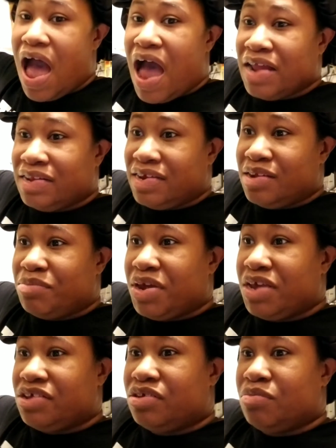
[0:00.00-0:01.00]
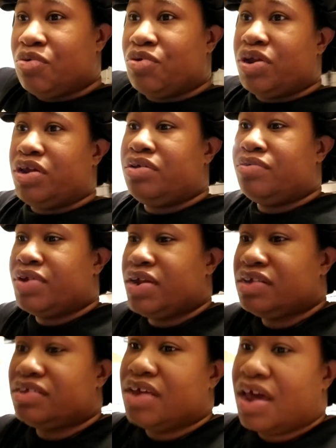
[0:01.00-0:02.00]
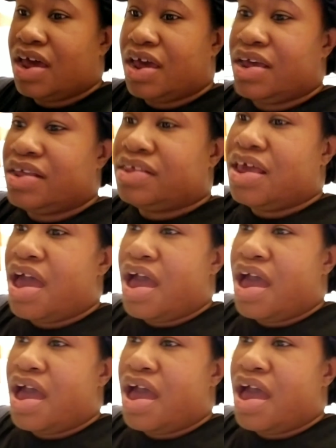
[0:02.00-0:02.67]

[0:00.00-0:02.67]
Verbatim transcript: I did make some more earrings, guys.